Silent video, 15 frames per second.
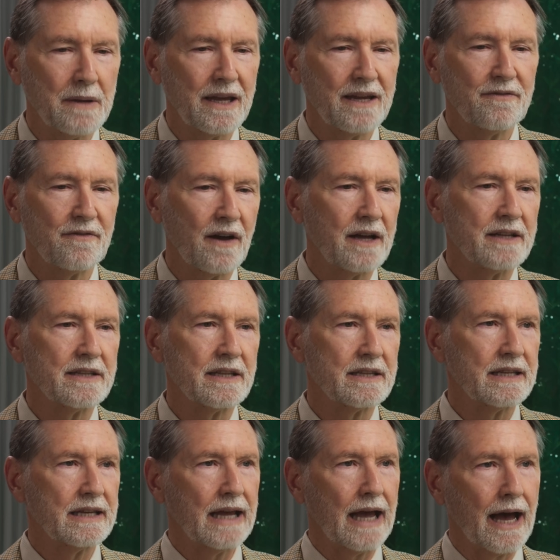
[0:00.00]
they may find
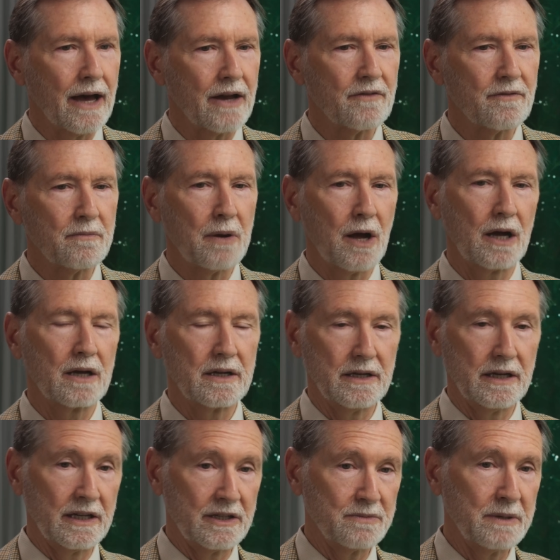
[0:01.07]
that the
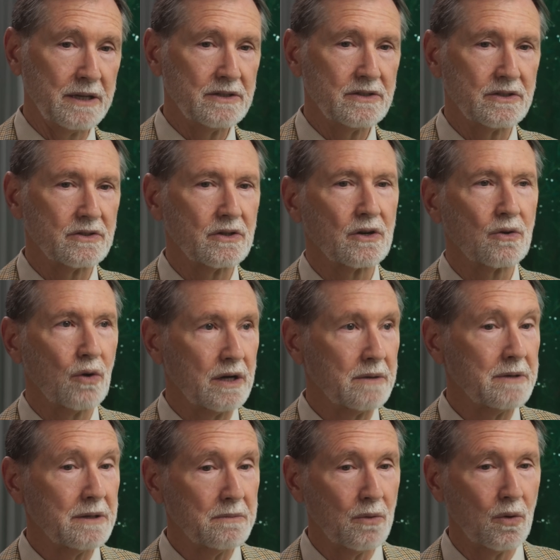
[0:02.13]
out-of-pocket expenses are quite a
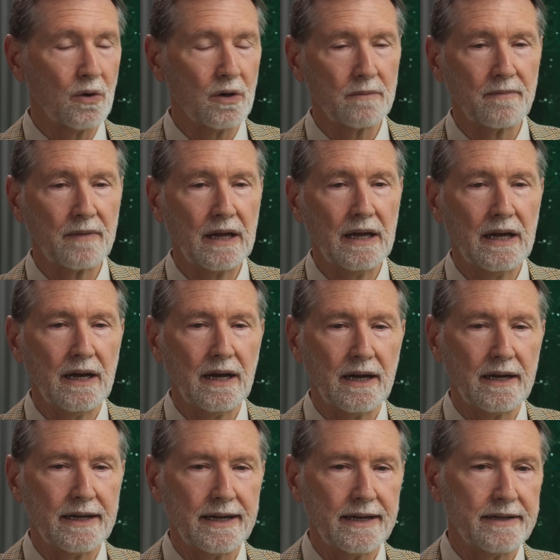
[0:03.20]
bit more.
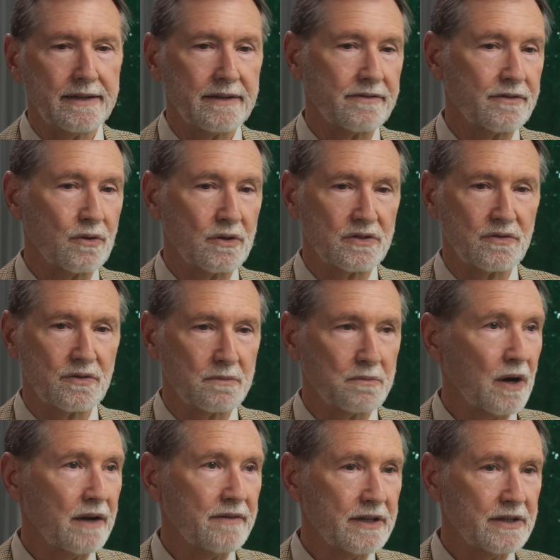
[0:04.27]
And of course, for
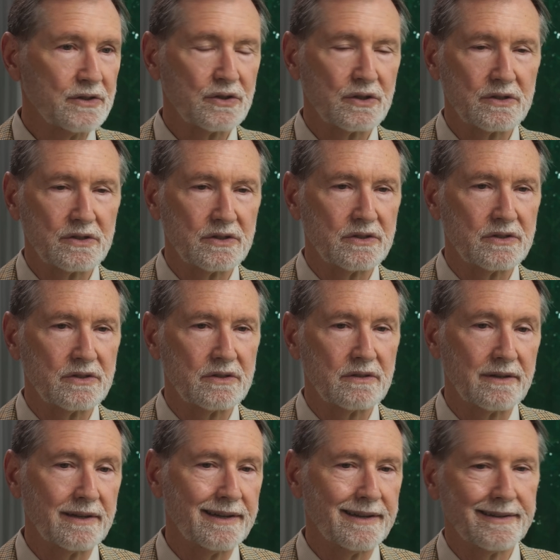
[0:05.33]
private insurances,
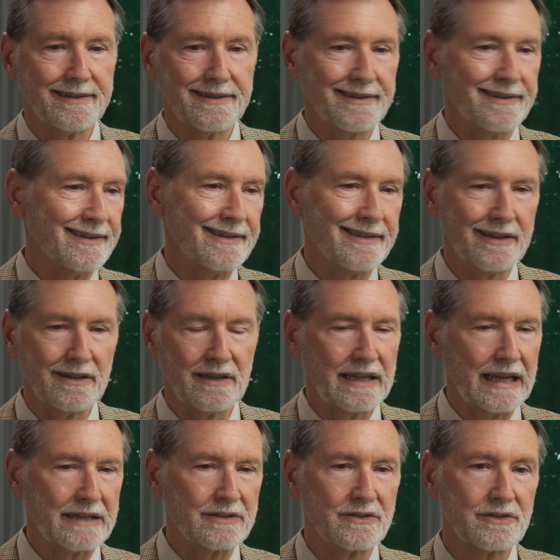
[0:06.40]

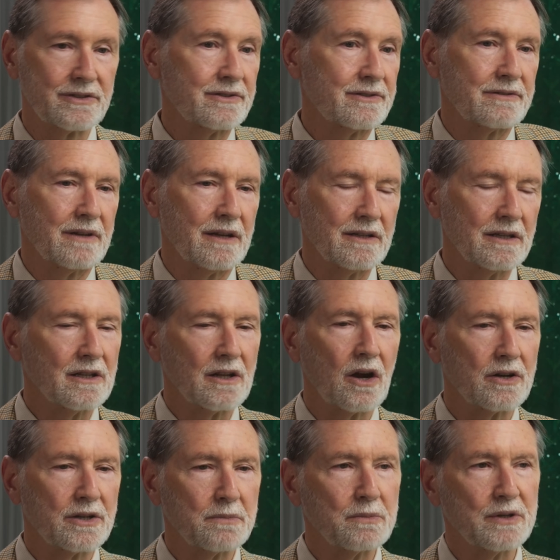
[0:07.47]
that's a little
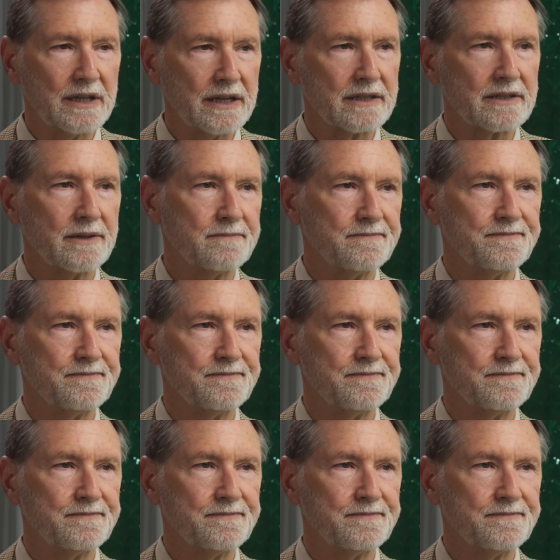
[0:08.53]
hard to predict.